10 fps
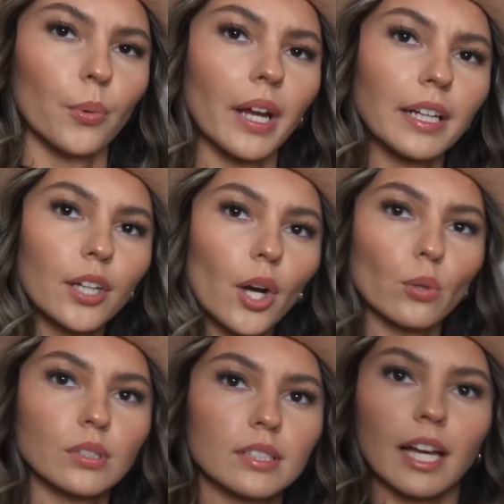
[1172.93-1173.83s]

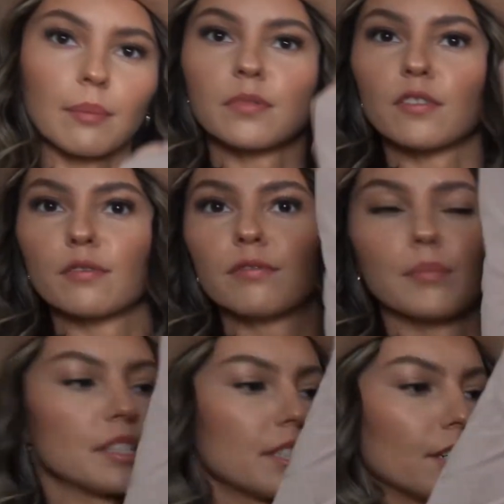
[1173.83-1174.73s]
raincoat type of
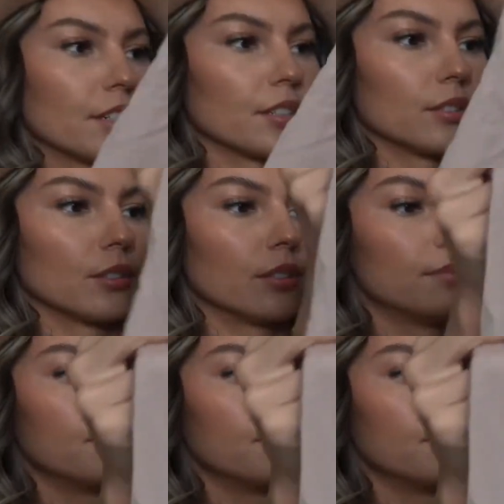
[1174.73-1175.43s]
material.